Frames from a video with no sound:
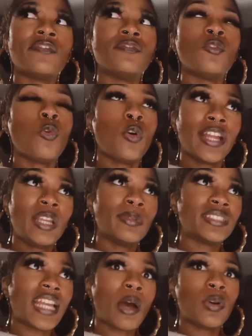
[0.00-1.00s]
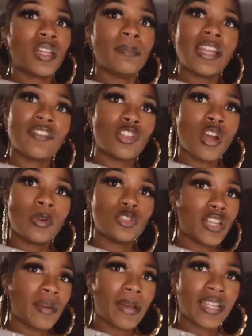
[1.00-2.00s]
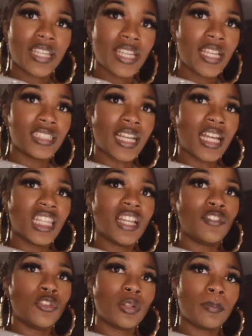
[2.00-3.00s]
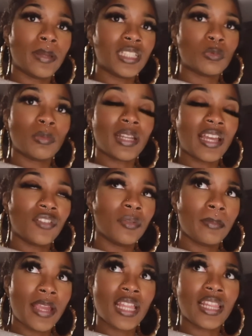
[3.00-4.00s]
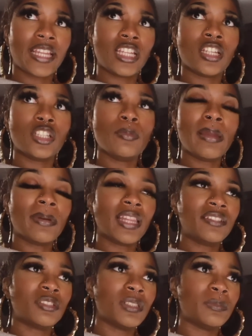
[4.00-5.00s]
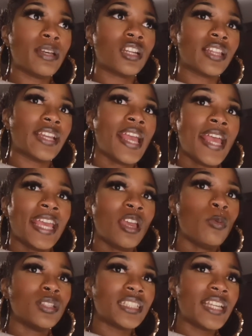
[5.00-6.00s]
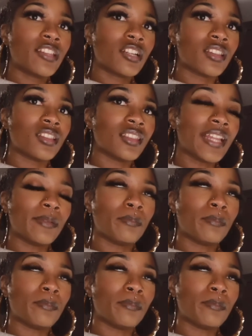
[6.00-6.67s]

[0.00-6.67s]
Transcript: or he would say i want to marry you i want you to have my kids like i love you the best woman i ever met like you make my life so much better like it was either like